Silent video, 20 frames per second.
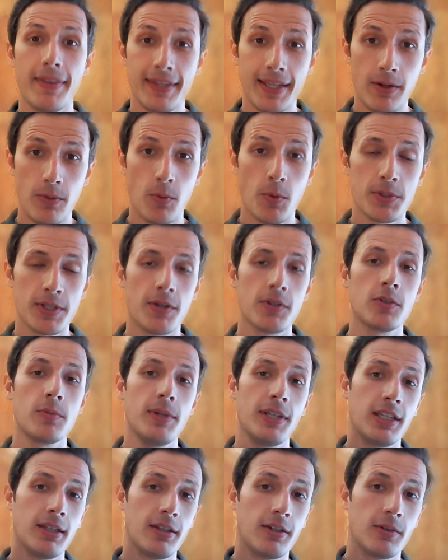that was how to
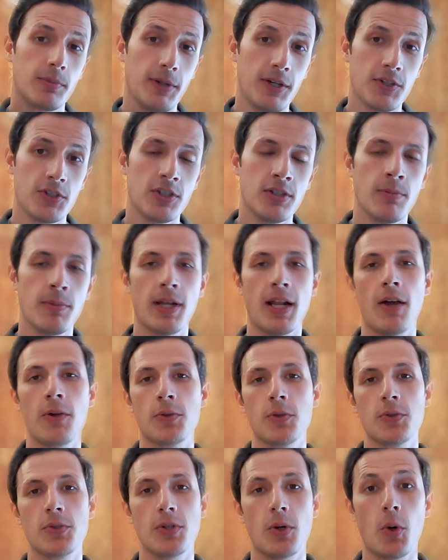make an automation about how
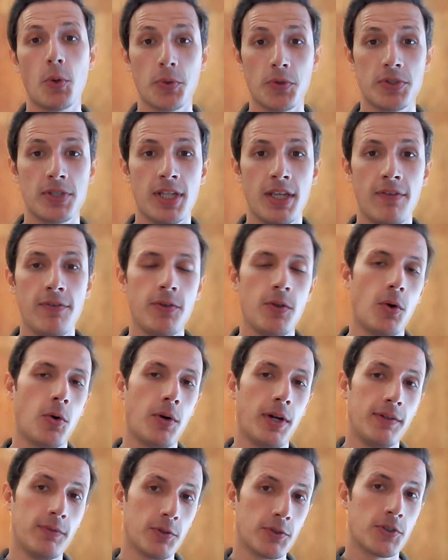to autosave your
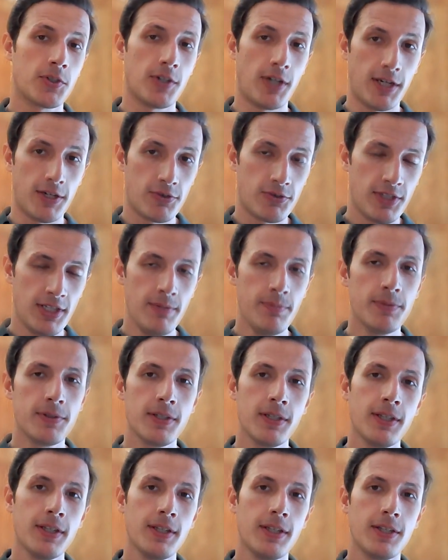invoice and receipt
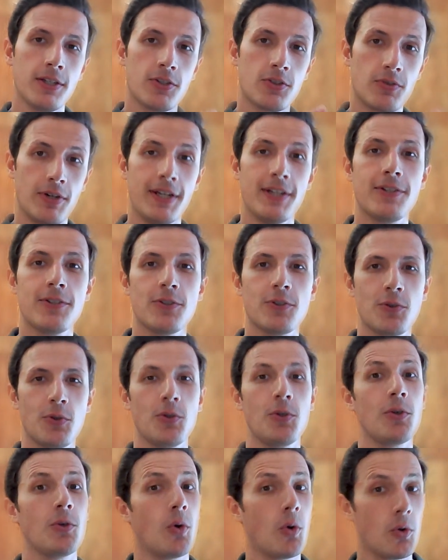straight to
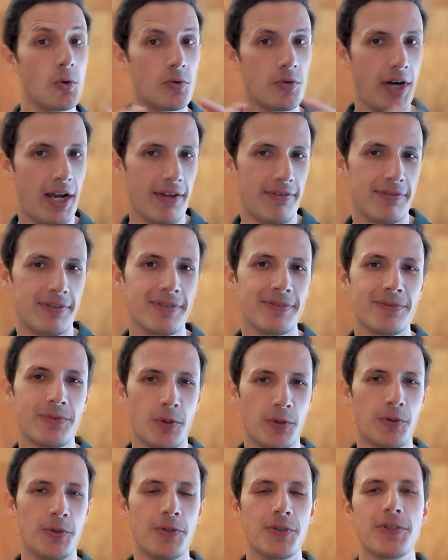your Google Drive
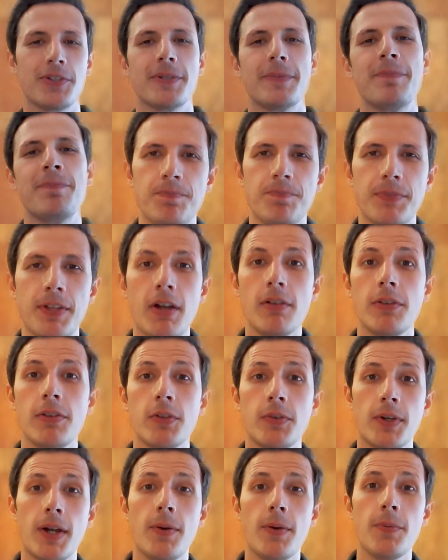folders. Now, if you
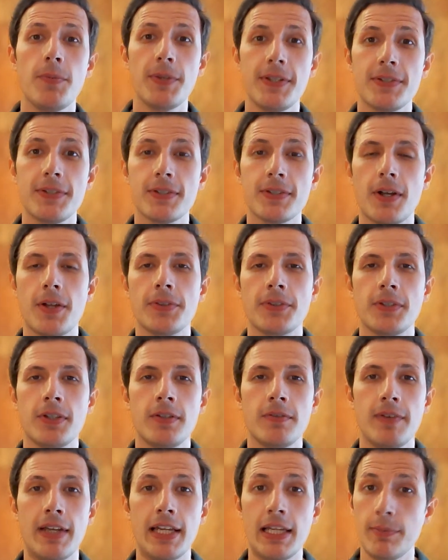found this
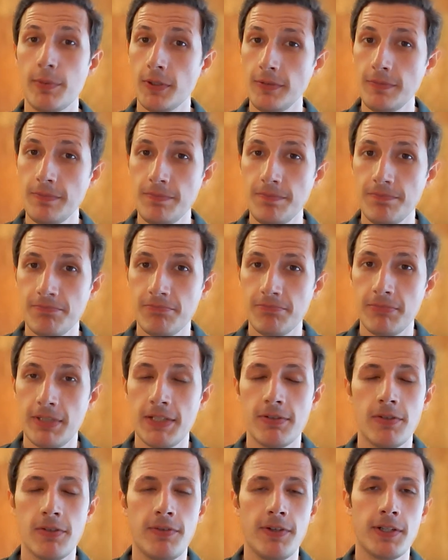content valuable, please
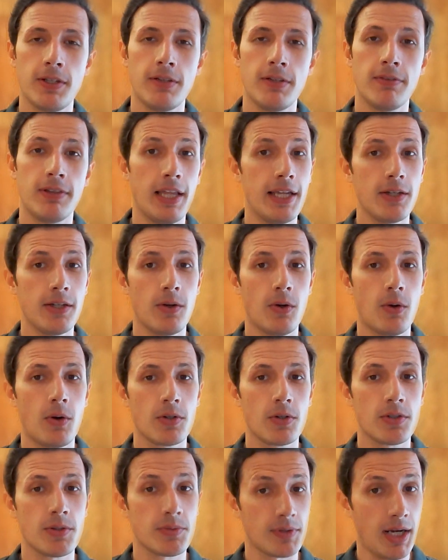feel free to leave a like or
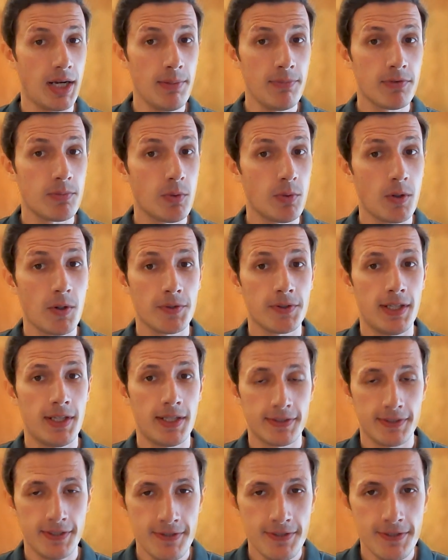subscribe for more content like
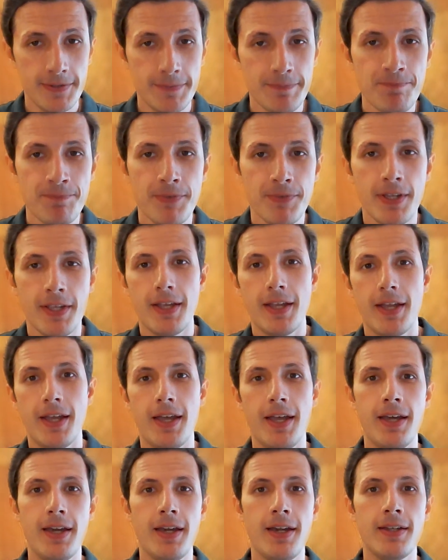this.
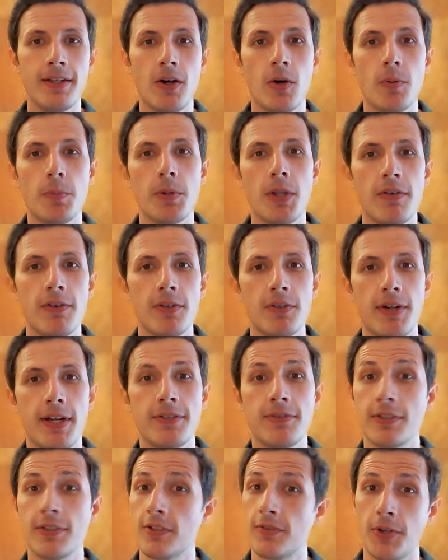And I hope you have a great
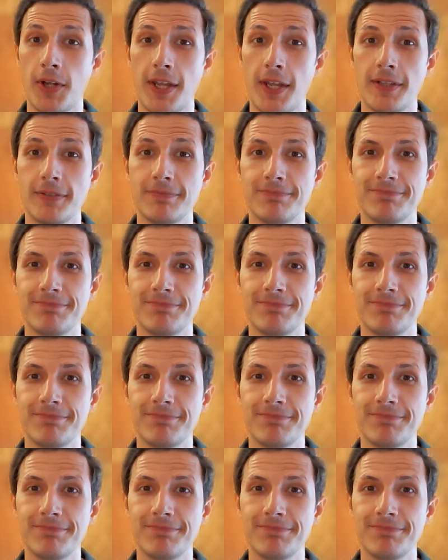rest of your day.